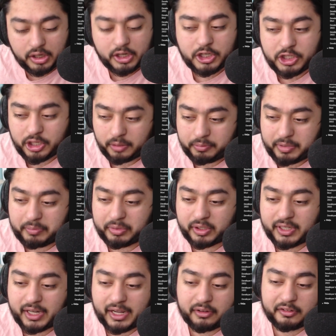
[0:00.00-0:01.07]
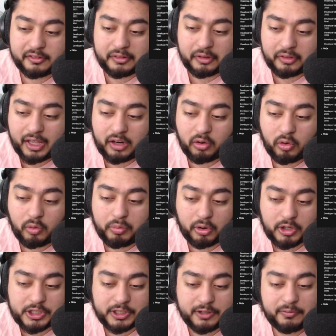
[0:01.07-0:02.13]
shut people down, so that whole
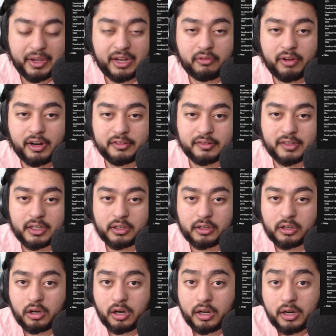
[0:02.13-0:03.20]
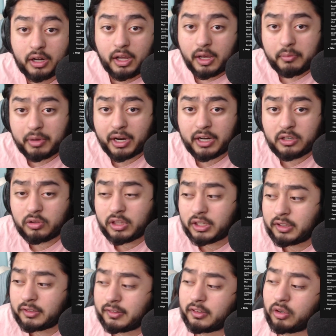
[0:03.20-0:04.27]
portion of pain res is kind of gone. But I do think
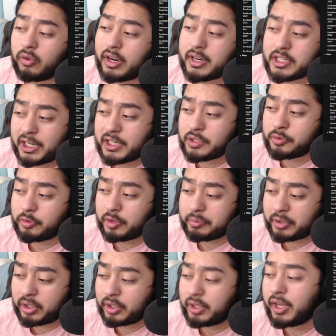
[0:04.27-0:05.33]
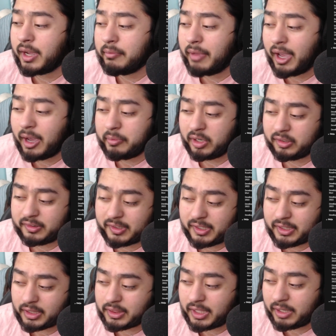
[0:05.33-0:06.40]
this is a great change for the perk. I'm happy to see
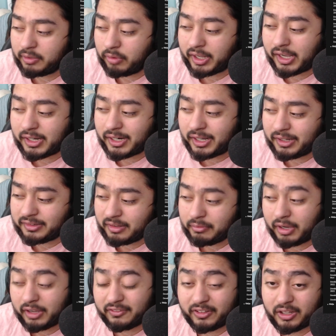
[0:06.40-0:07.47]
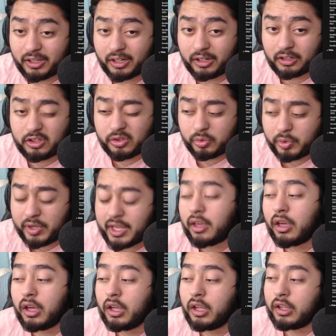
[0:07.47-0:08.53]
that they recognized it might feel a little too weak.
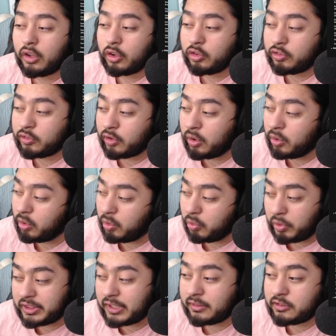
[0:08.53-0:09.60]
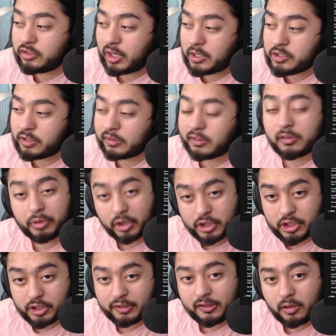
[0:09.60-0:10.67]
So with these changes, the perk
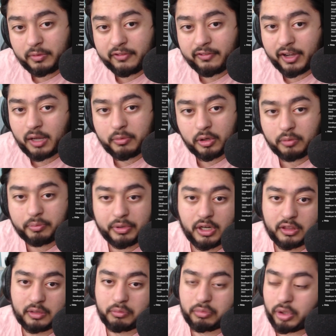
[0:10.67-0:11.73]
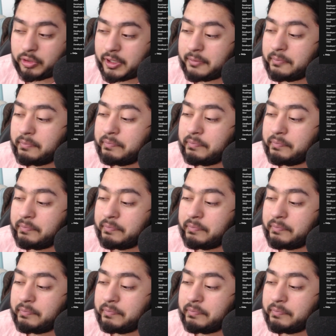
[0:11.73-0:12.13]
should still be viable, but nothing broken.